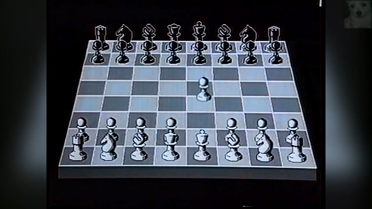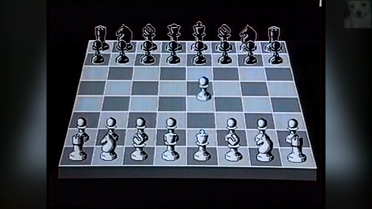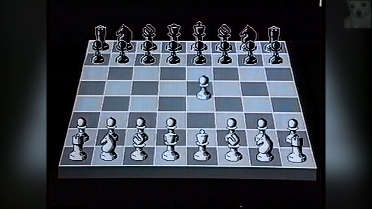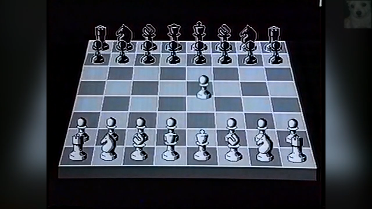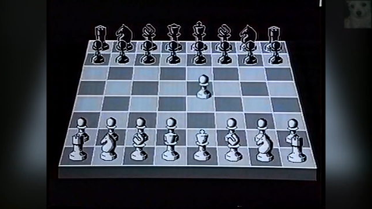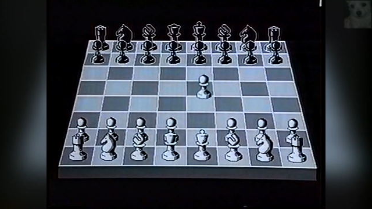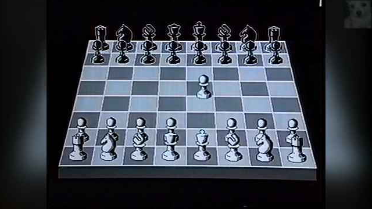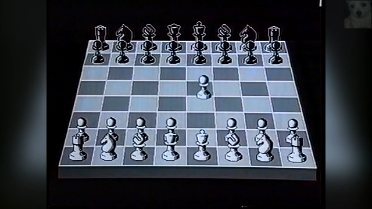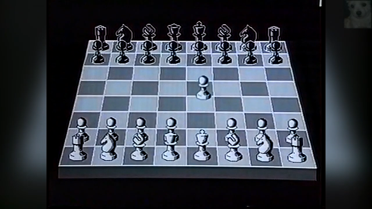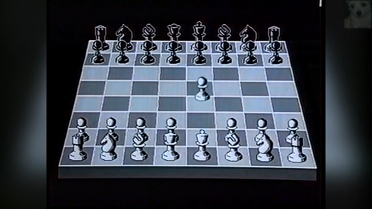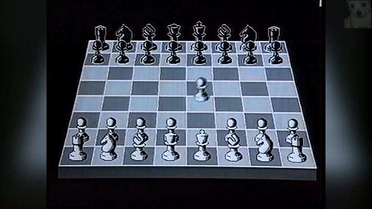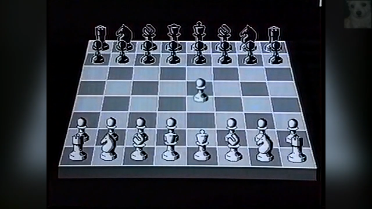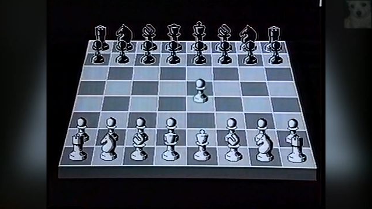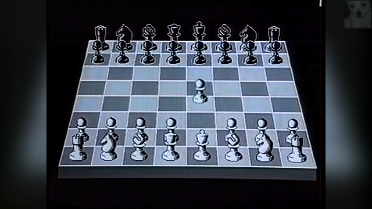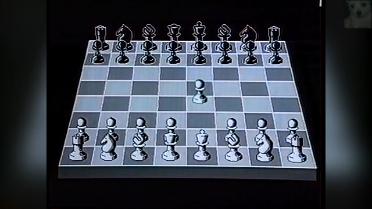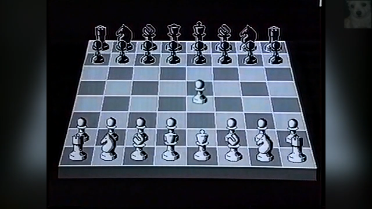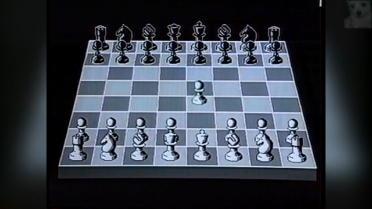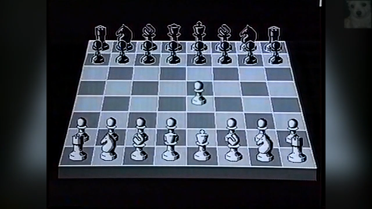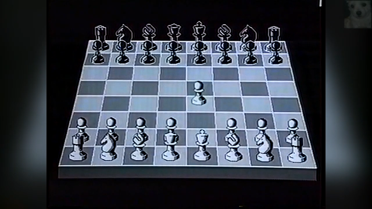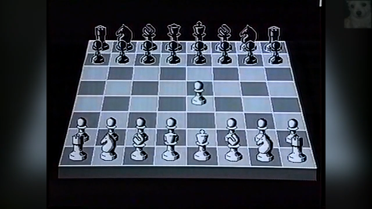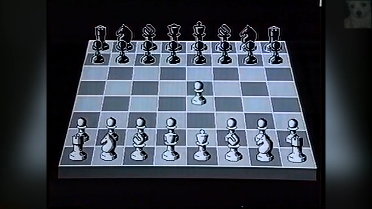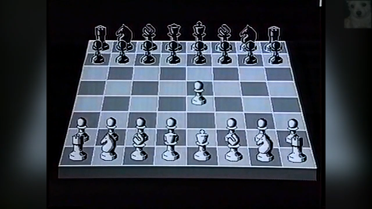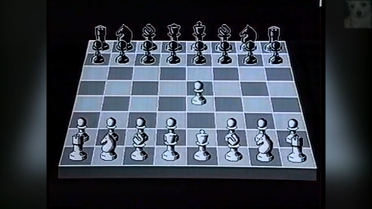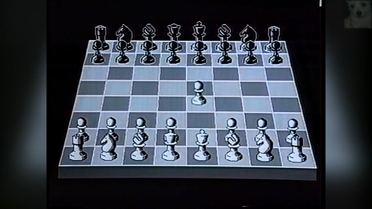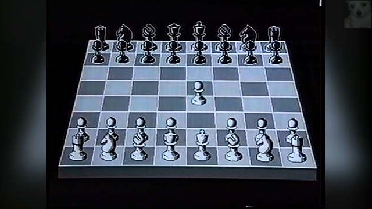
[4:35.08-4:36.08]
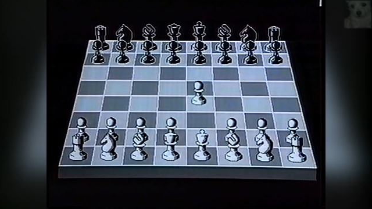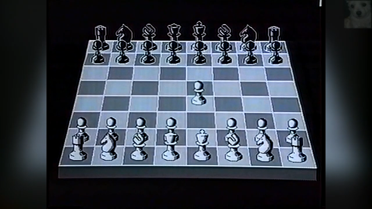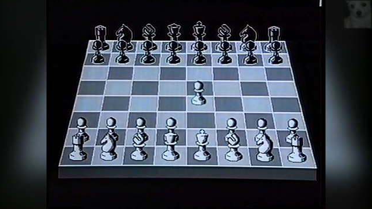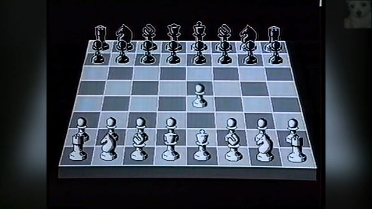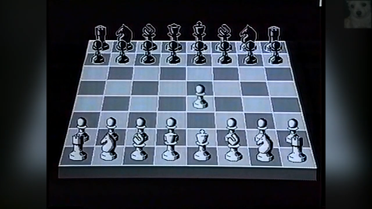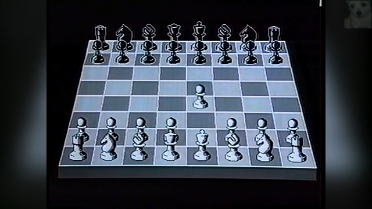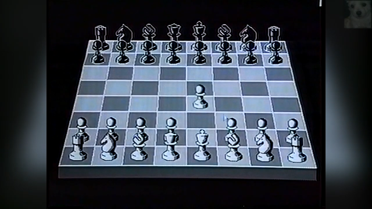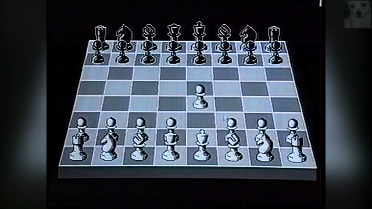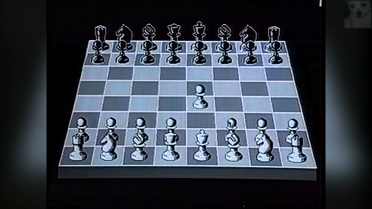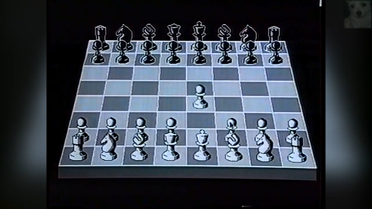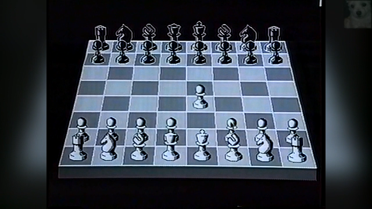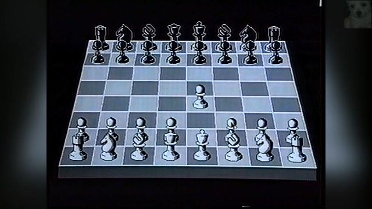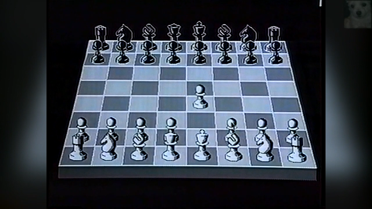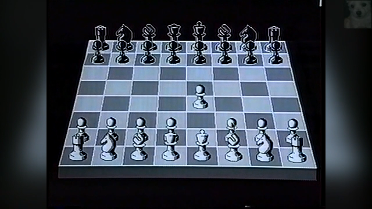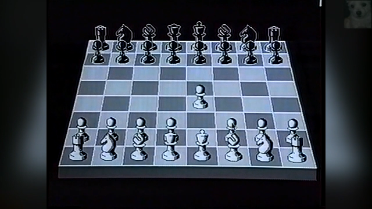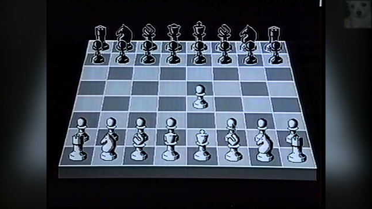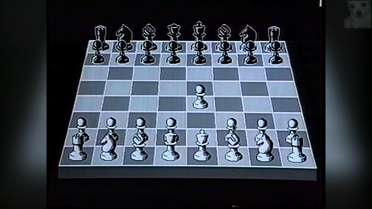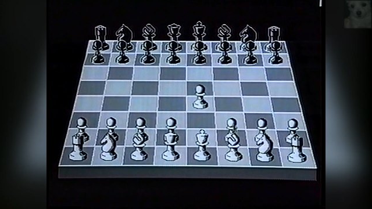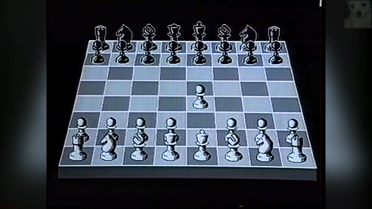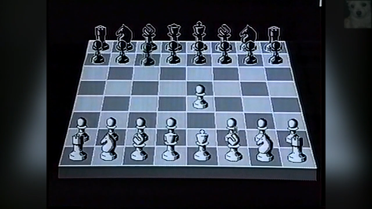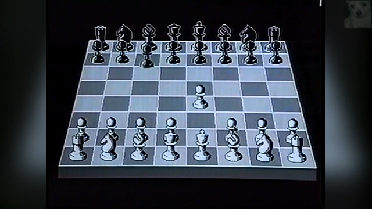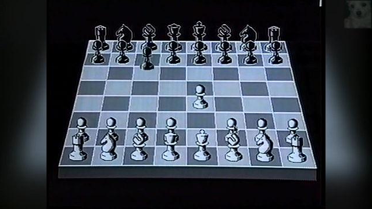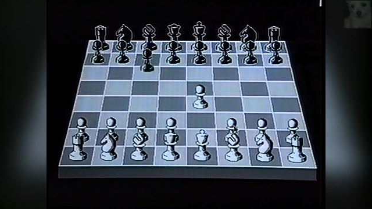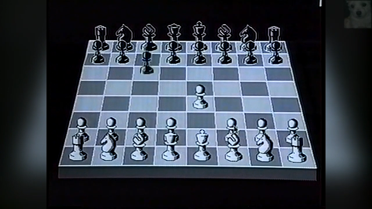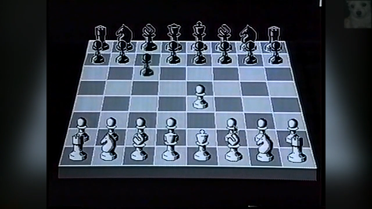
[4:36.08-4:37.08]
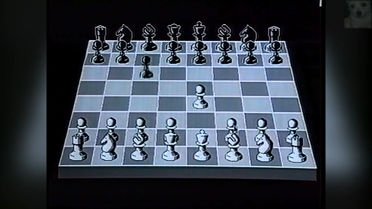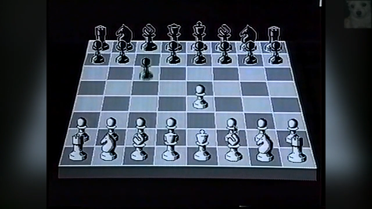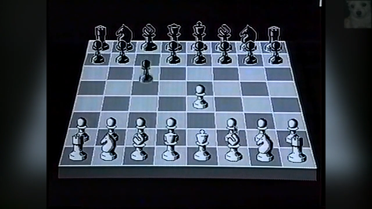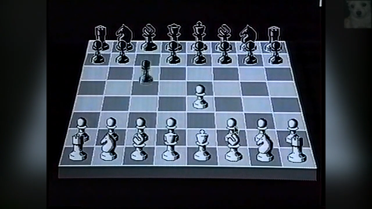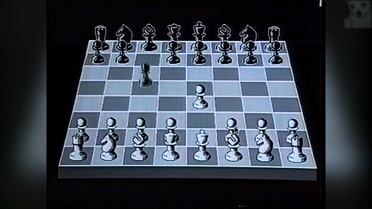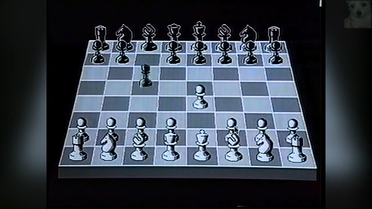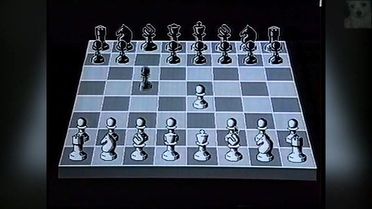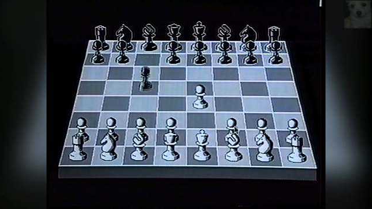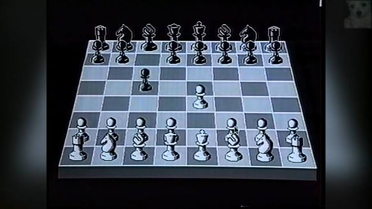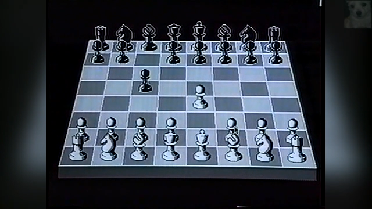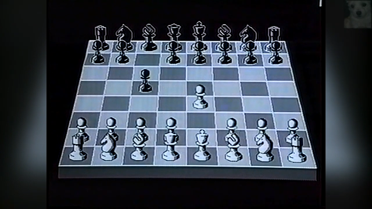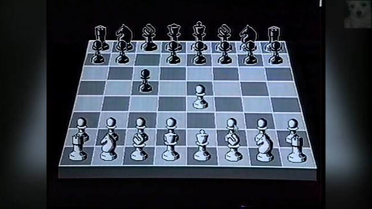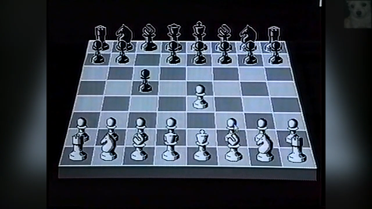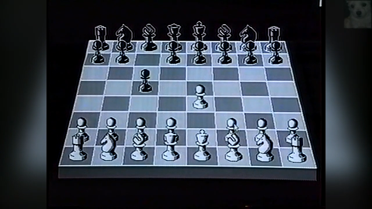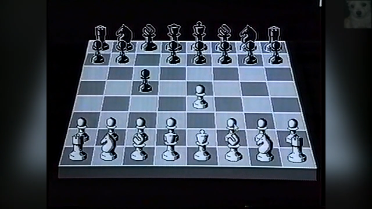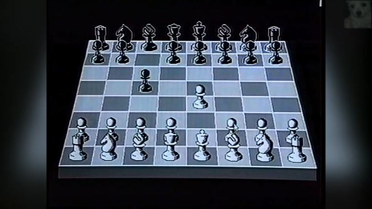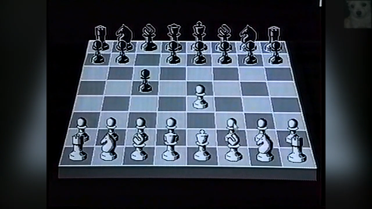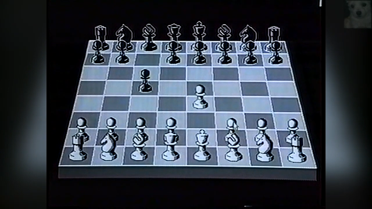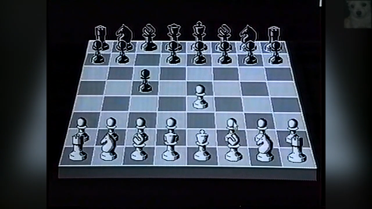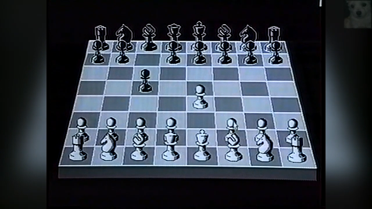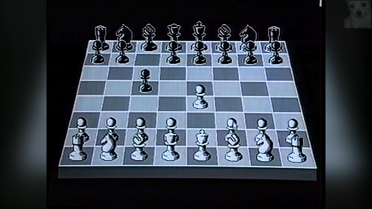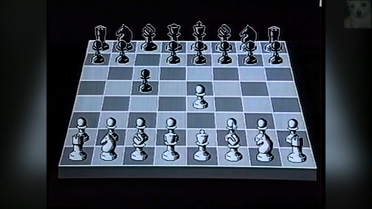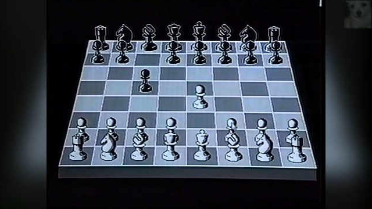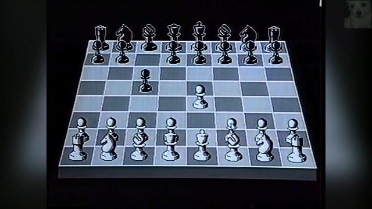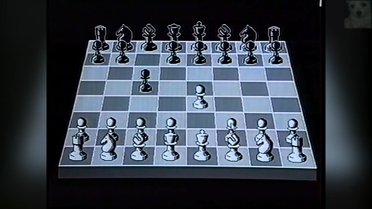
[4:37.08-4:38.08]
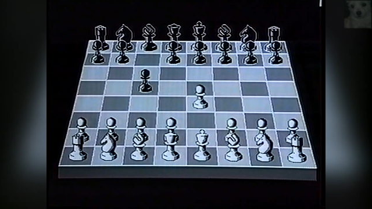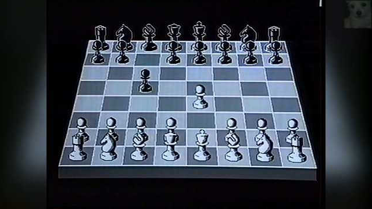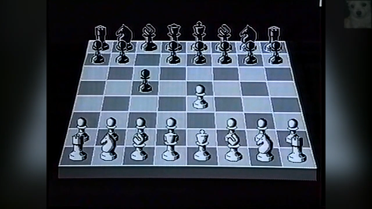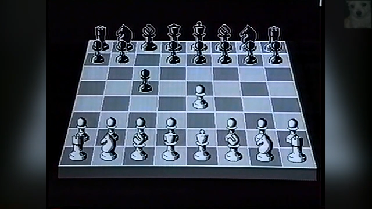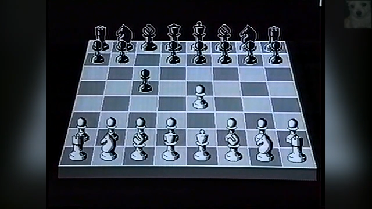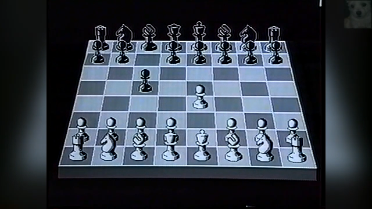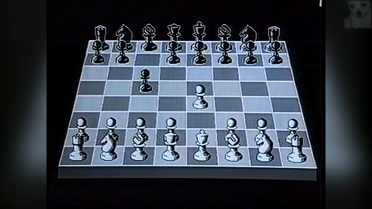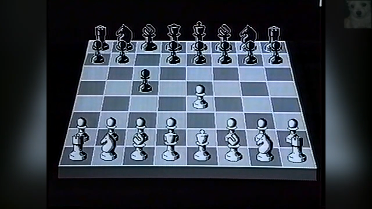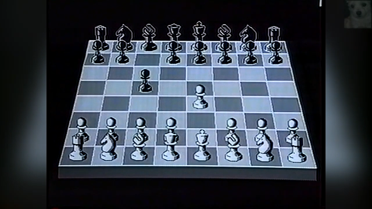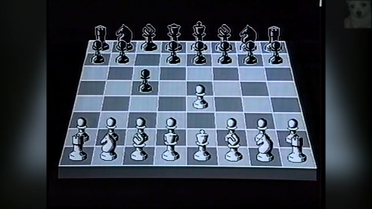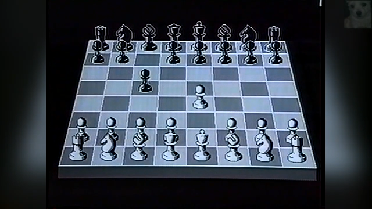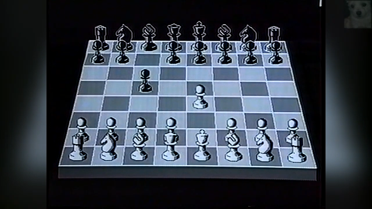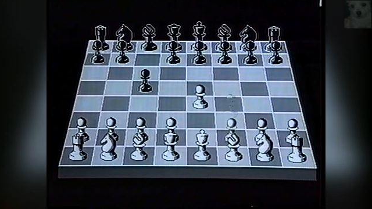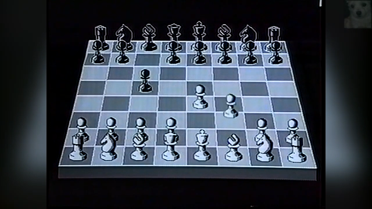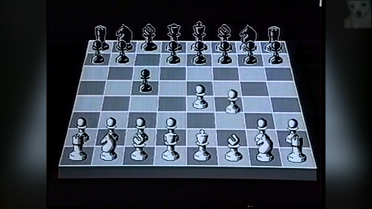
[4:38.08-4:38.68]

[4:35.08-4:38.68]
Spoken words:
Nobody's mouth can be seen.